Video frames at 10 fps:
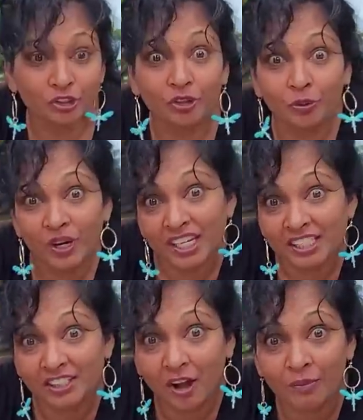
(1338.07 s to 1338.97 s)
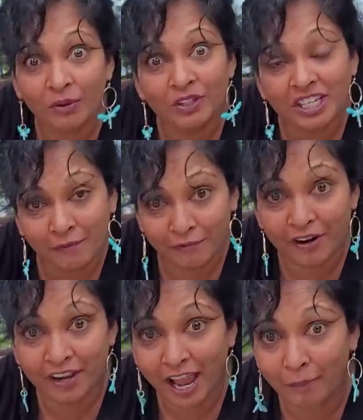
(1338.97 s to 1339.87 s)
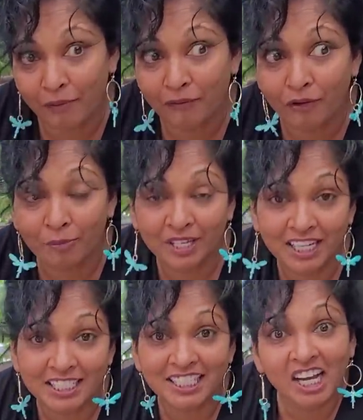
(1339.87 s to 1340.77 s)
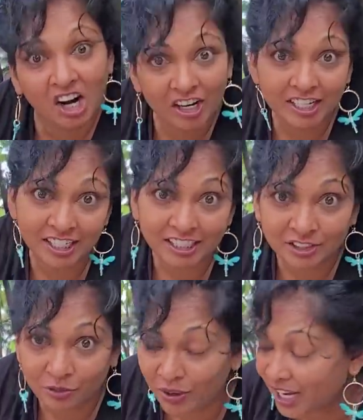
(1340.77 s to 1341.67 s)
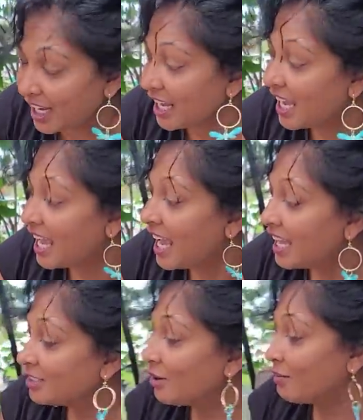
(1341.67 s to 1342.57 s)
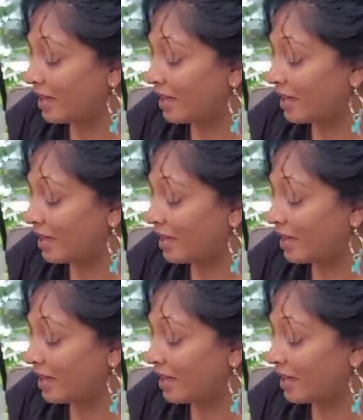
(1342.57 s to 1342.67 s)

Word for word: so the rain is coming, which I'm very happy for because the garden needs the rain. So